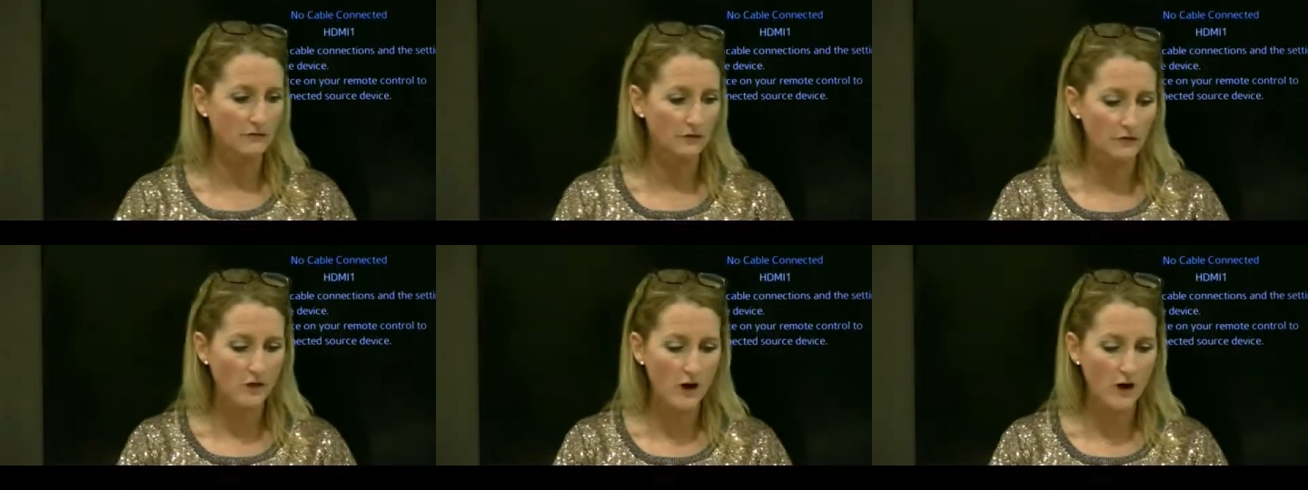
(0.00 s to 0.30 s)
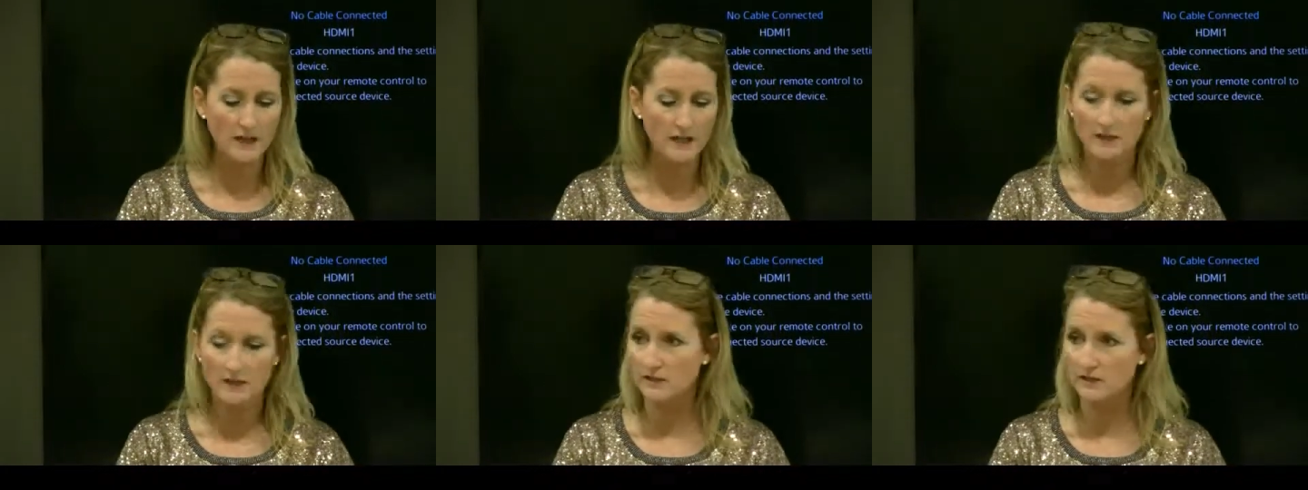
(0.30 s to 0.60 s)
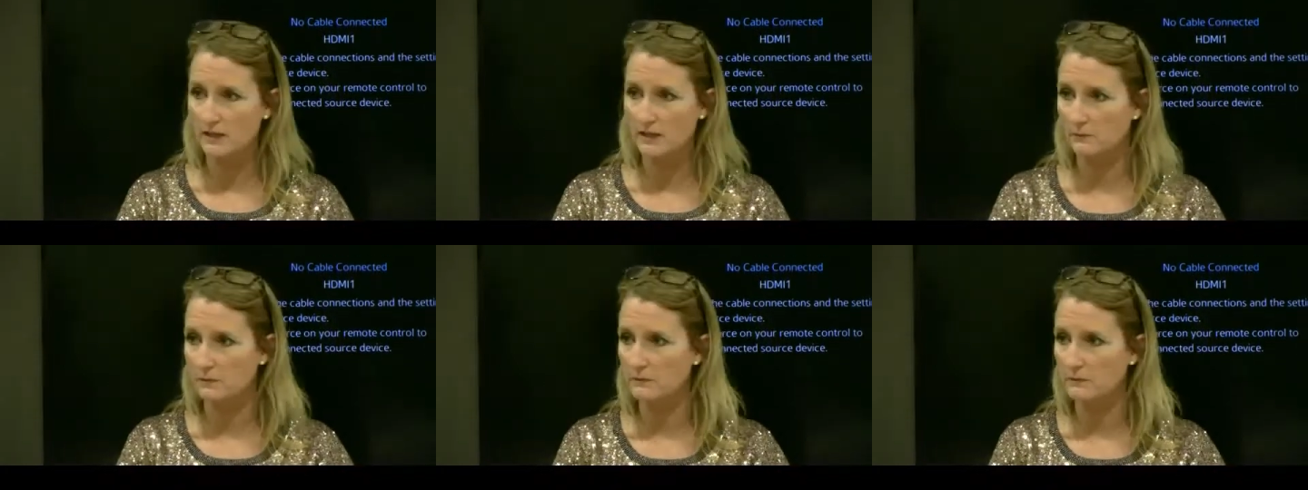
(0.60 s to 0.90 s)
variety of
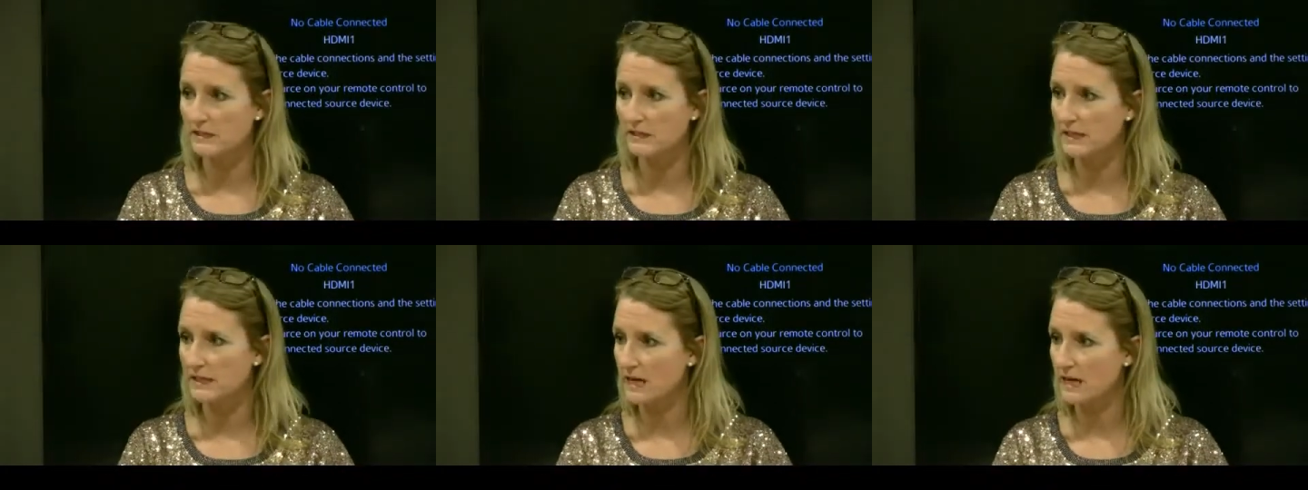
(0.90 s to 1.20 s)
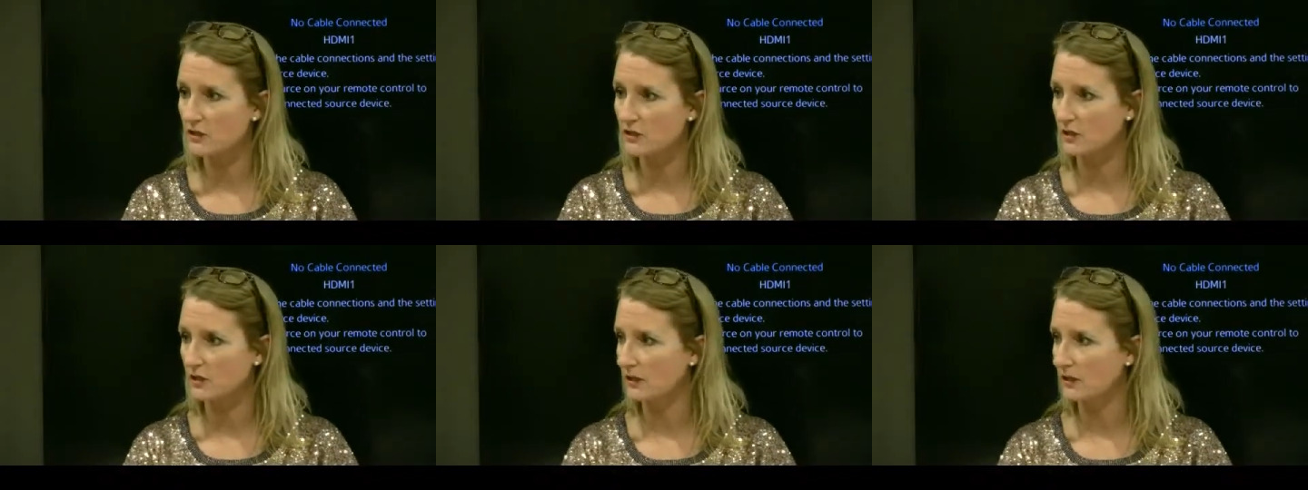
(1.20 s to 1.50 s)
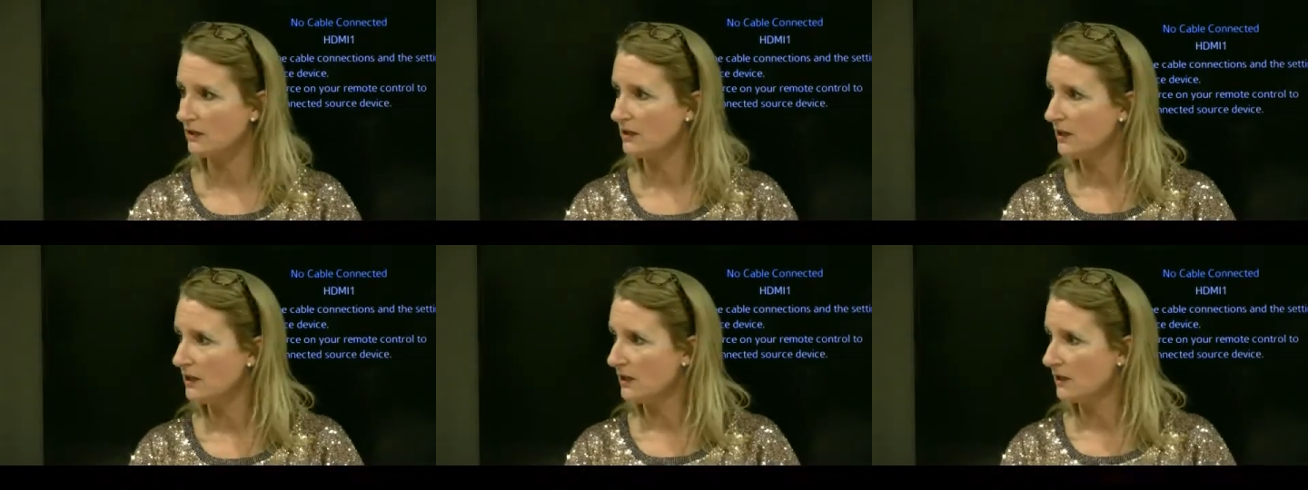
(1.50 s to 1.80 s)

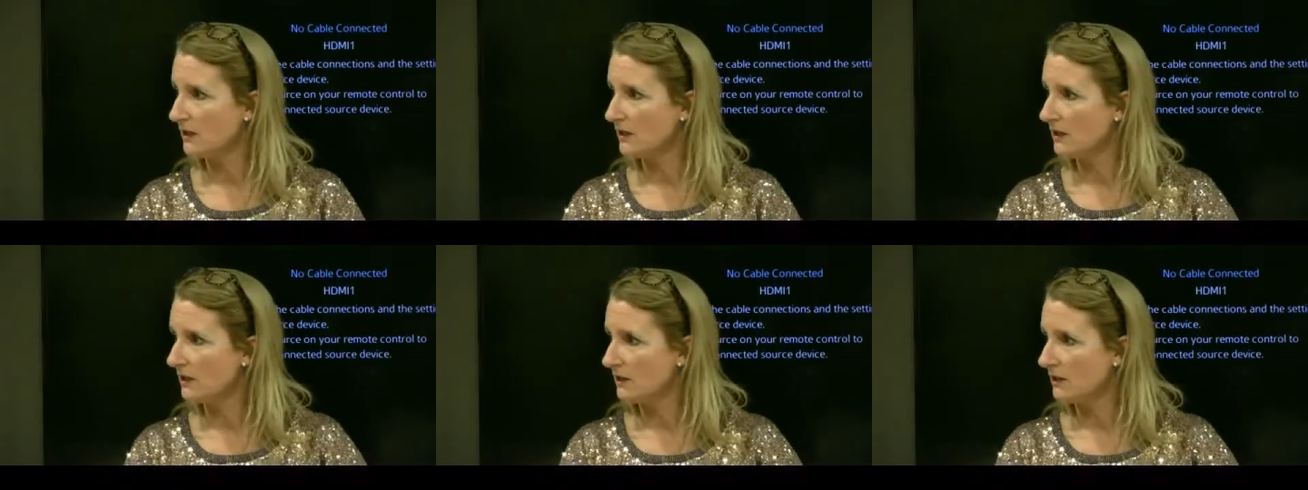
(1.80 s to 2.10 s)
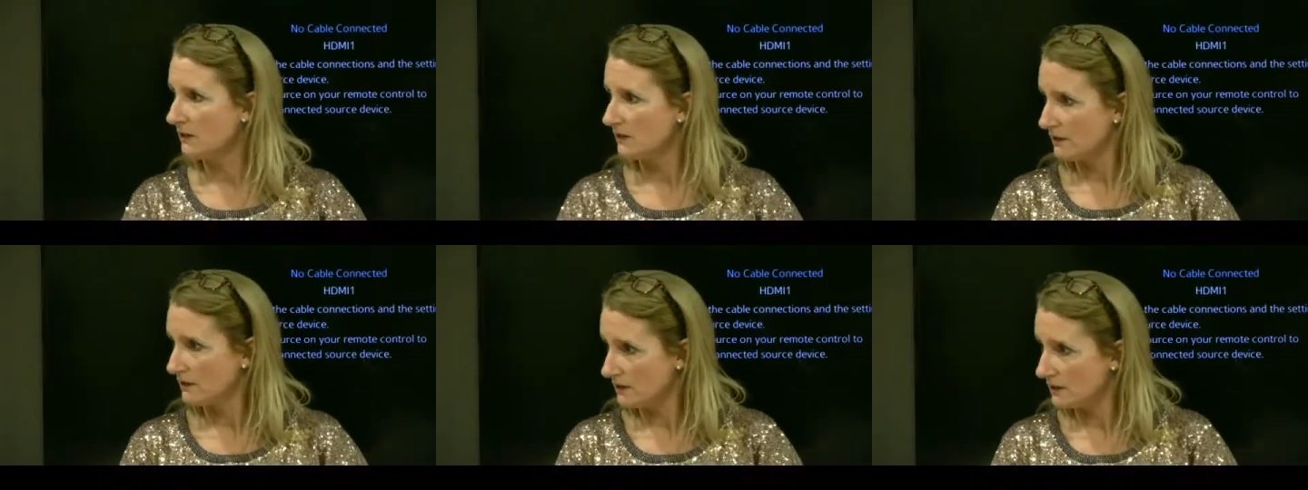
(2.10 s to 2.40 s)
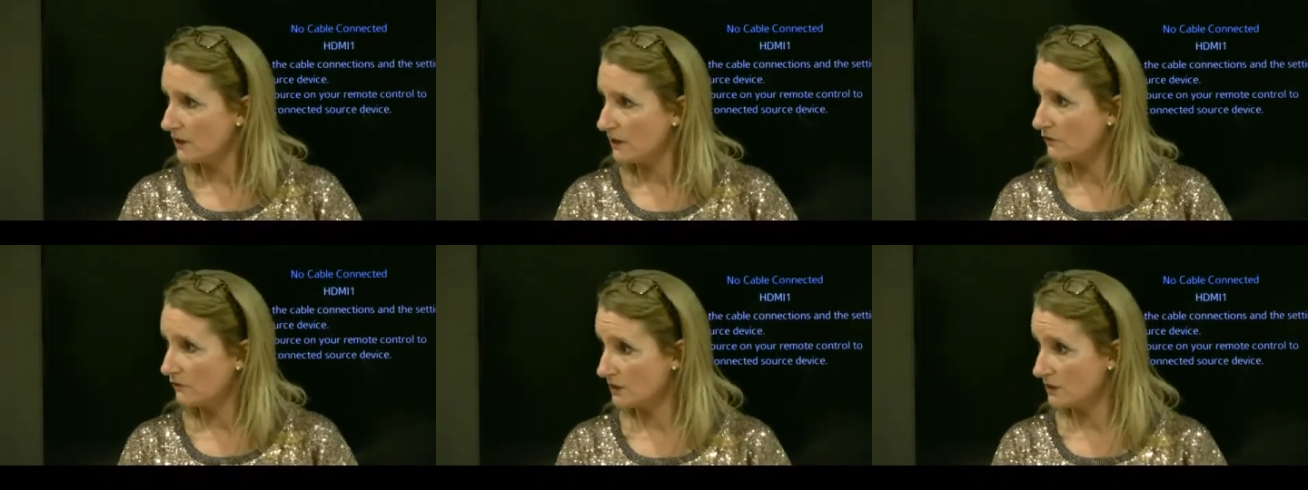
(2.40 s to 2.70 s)
supplementation, you
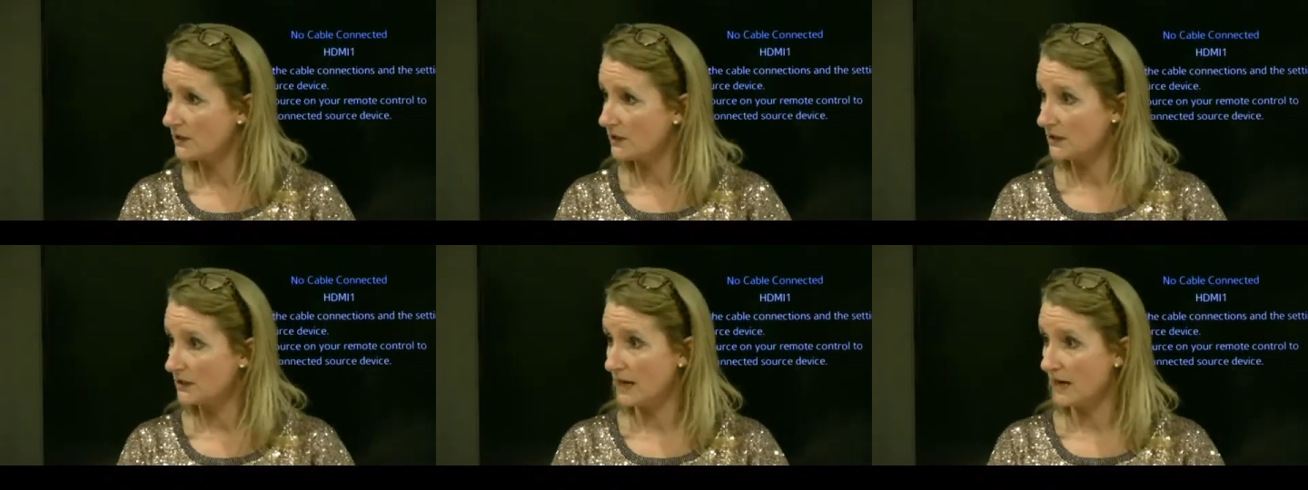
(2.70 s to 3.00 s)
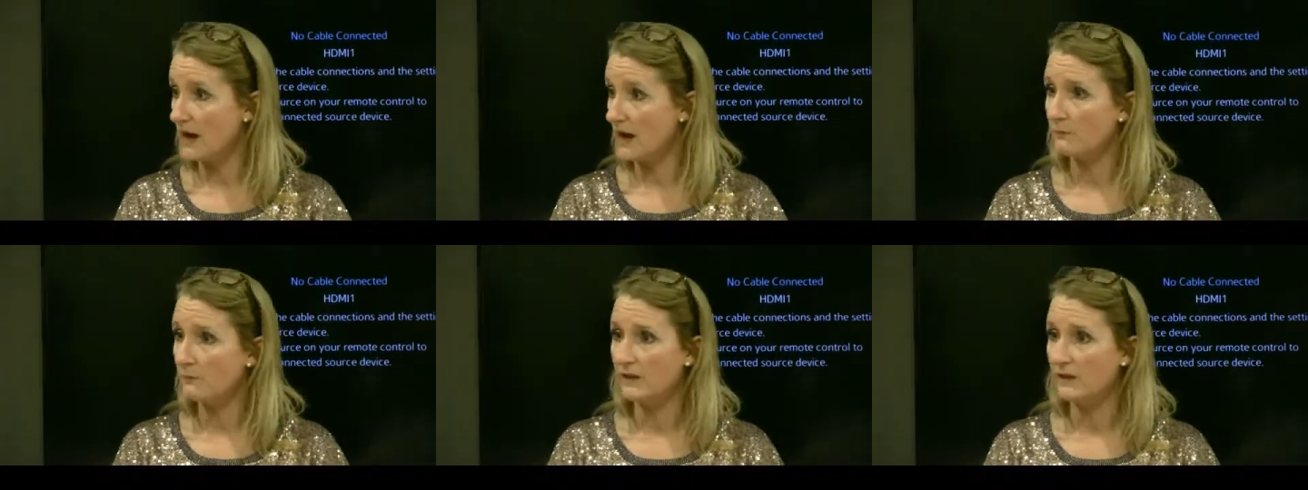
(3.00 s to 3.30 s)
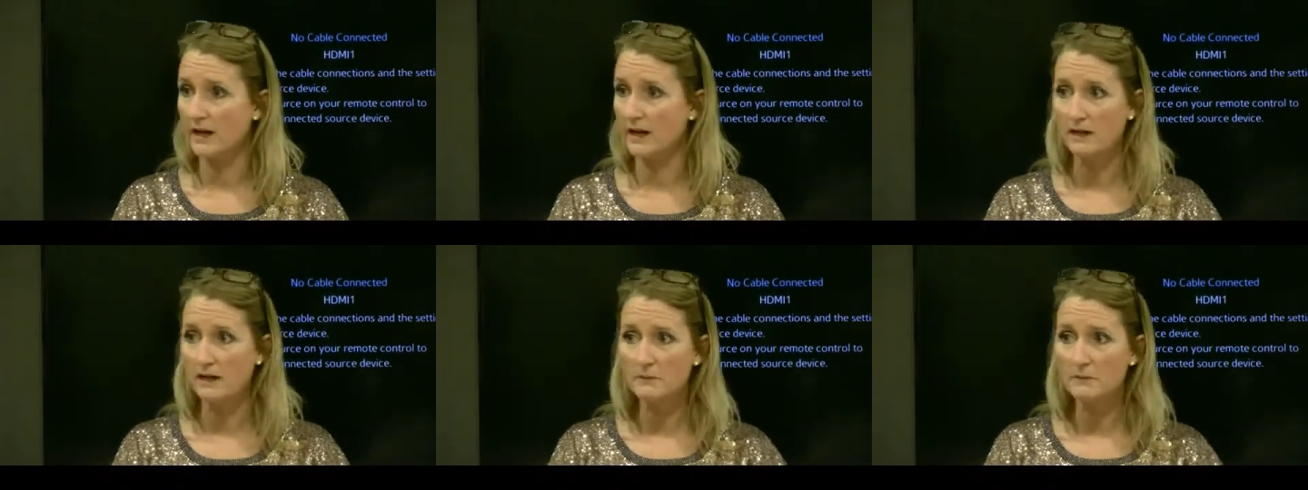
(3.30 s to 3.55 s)
know, to help that.